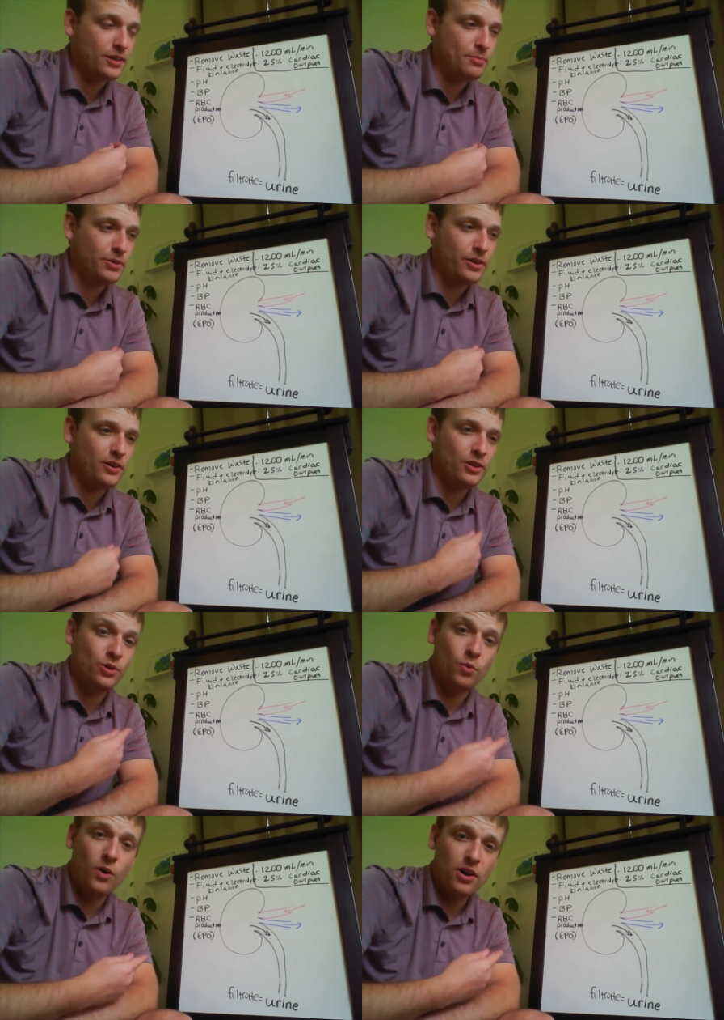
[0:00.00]
to put on
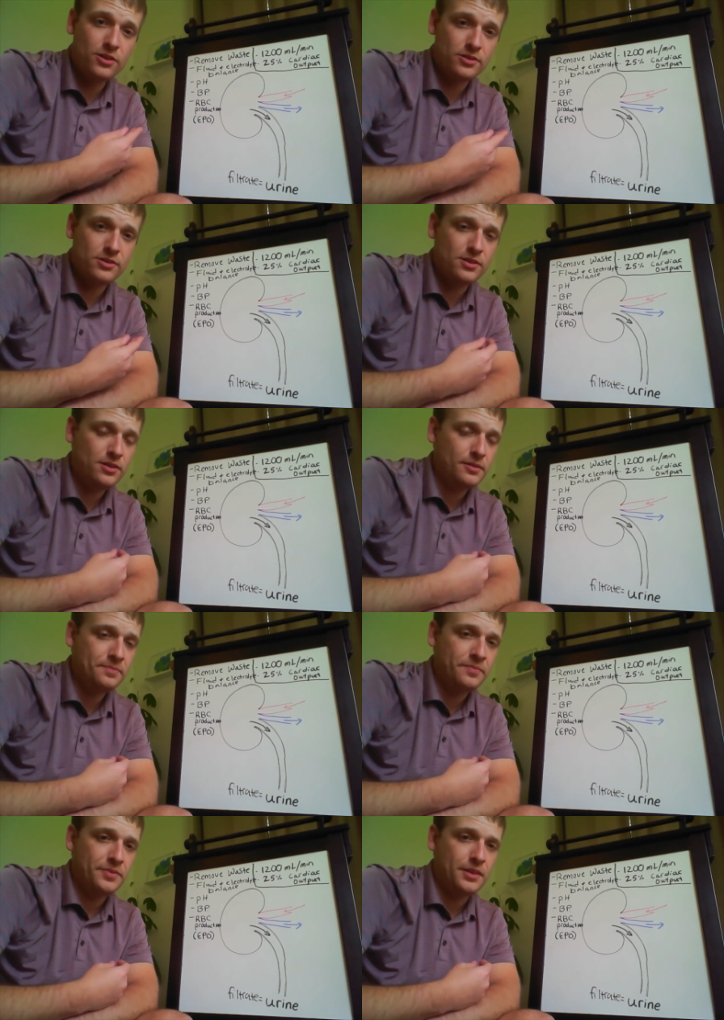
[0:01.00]
the walls
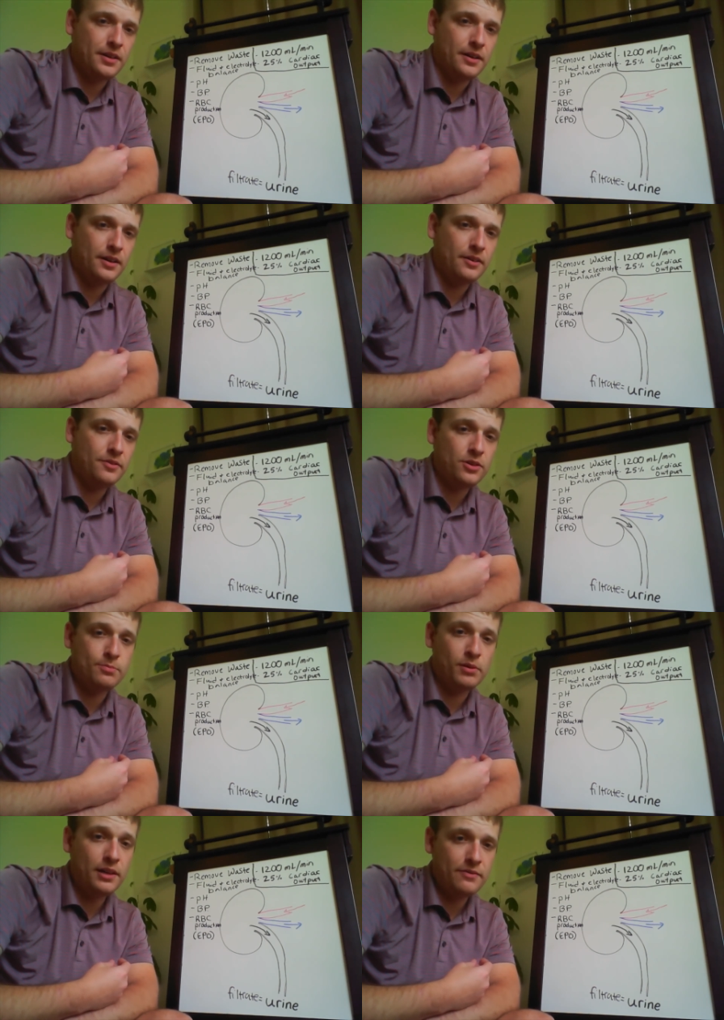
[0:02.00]
of those
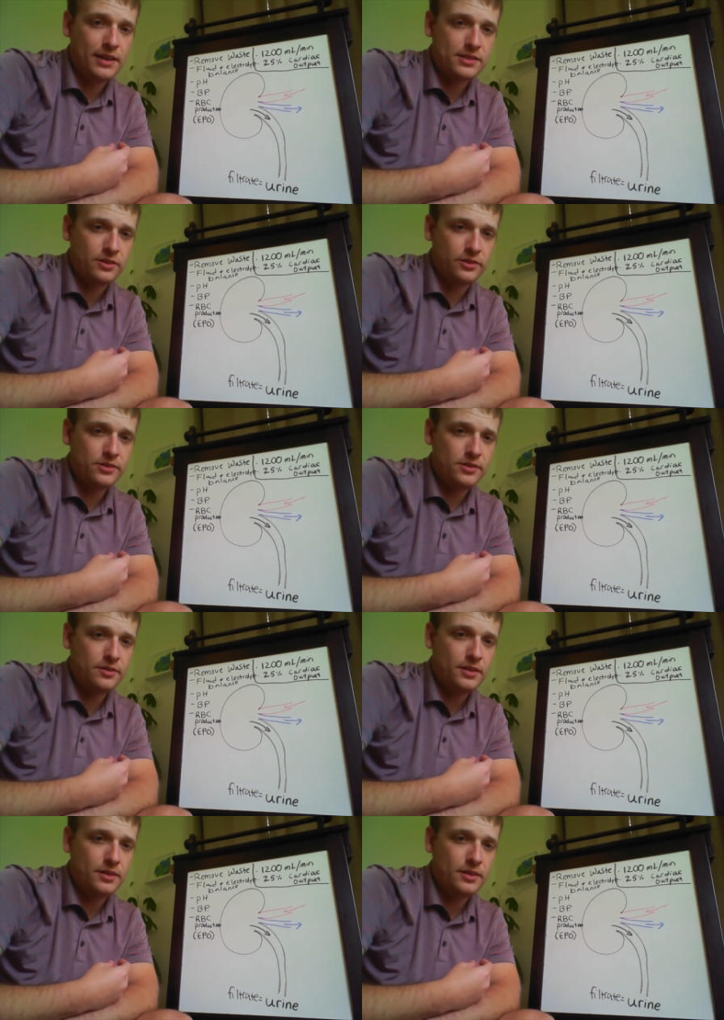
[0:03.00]
blood vessels.